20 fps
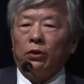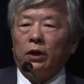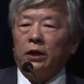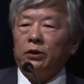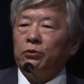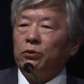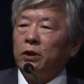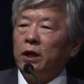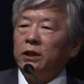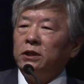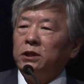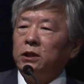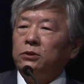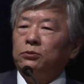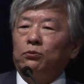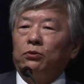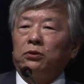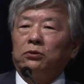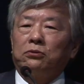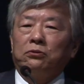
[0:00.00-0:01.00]
I just
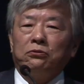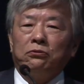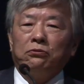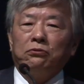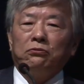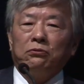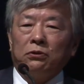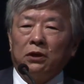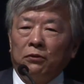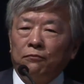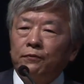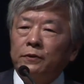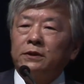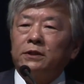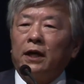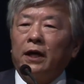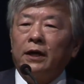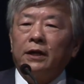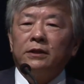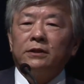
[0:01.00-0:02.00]
want to
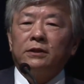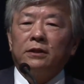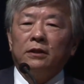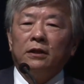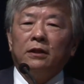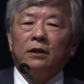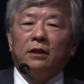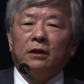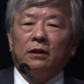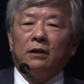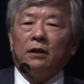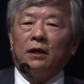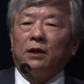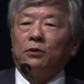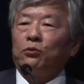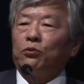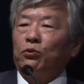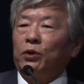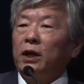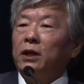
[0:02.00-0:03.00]
emphasize how
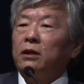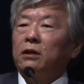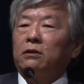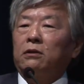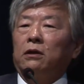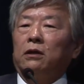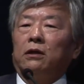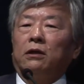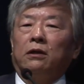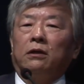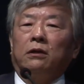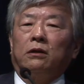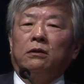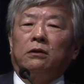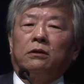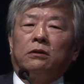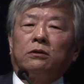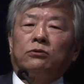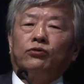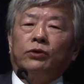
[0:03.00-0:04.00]
great
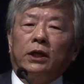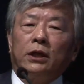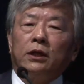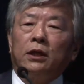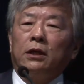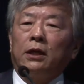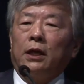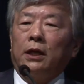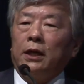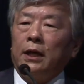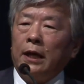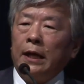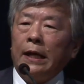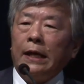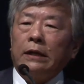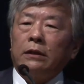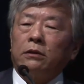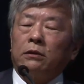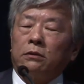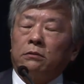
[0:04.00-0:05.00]
training
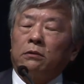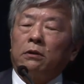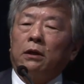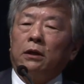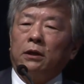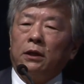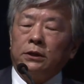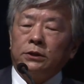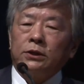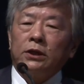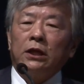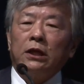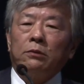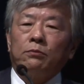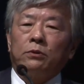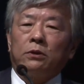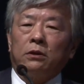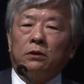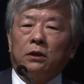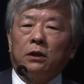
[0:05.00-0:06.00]
I
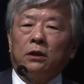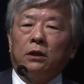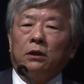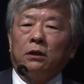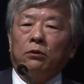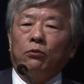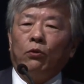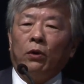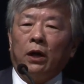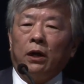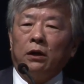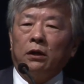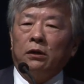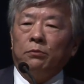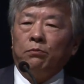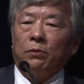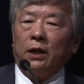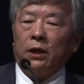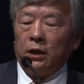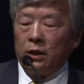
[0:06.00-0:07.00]
received while
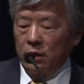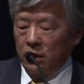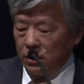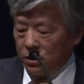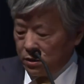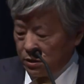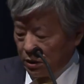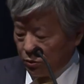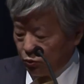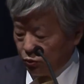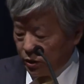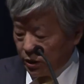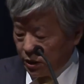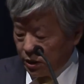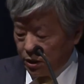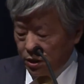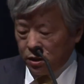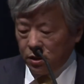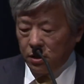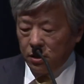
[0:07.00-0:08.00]
in my La
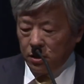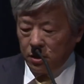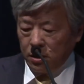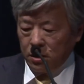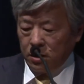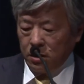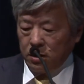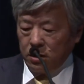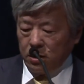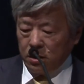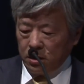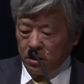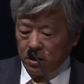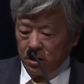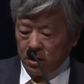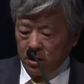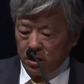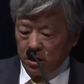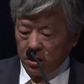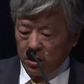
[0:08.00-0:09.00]

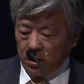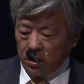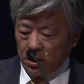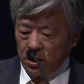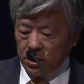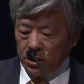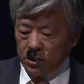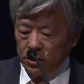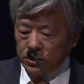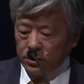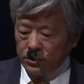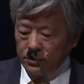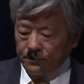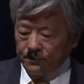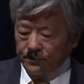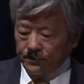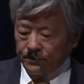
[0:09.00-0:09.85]
Jolla years.